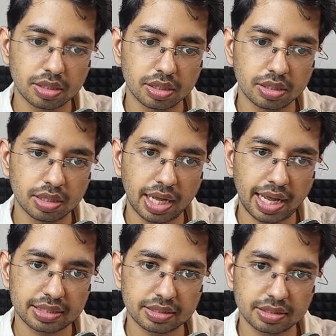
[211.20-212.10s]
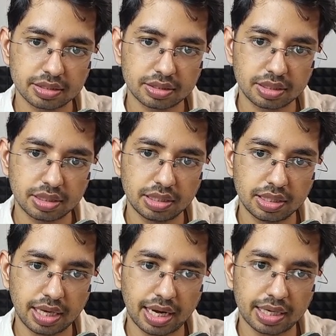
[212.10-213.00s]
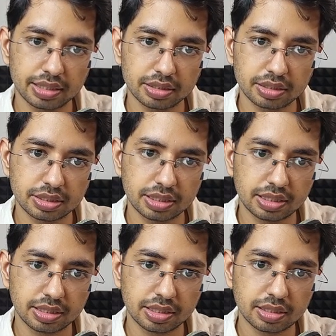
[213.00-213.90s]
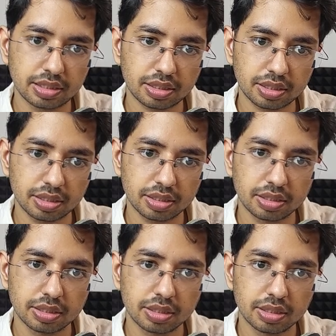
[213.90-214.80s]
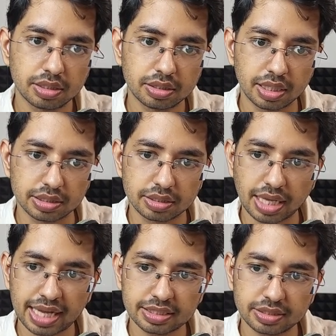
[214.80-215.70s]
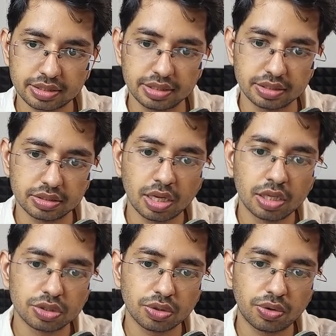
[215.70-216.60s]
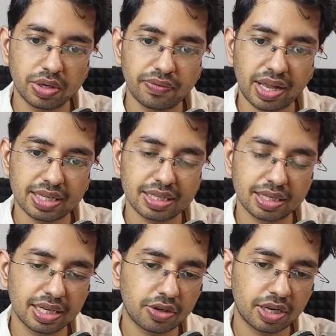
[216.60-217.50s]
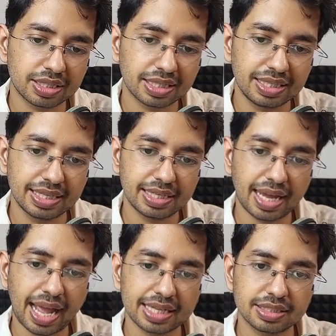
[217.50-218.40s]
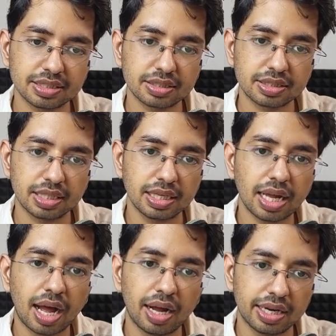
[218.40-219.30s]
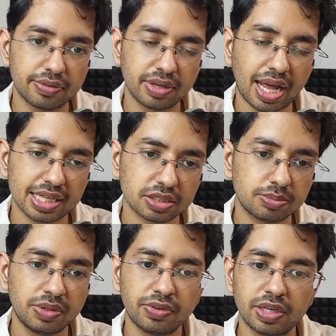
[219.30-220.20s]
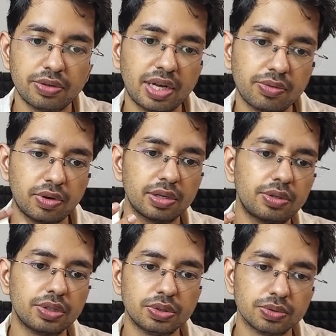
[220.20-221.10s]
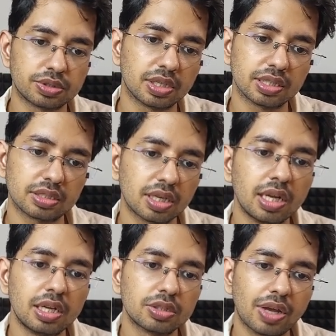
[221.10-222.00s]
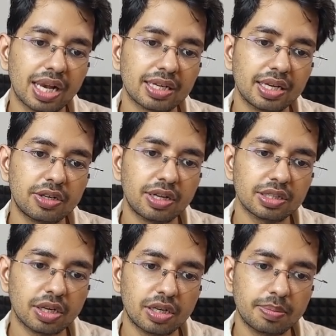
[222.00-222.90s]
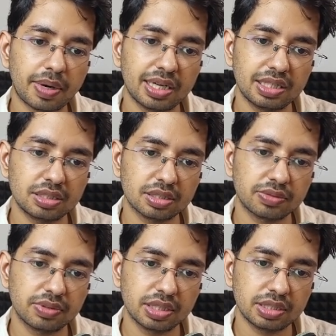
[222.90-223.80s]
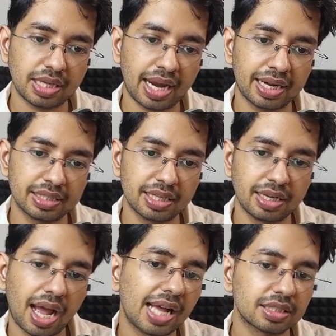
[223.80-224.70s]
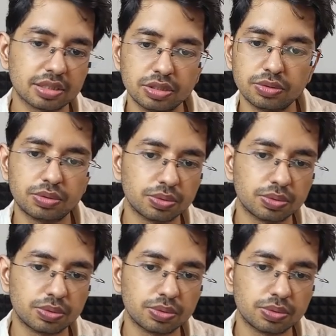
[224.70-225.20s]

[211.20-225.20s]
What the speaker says: access key and secret, this access keys. So if I'll click on create access key, it will ask me where do I want to use this. So I'll click on third party service and they'll ask you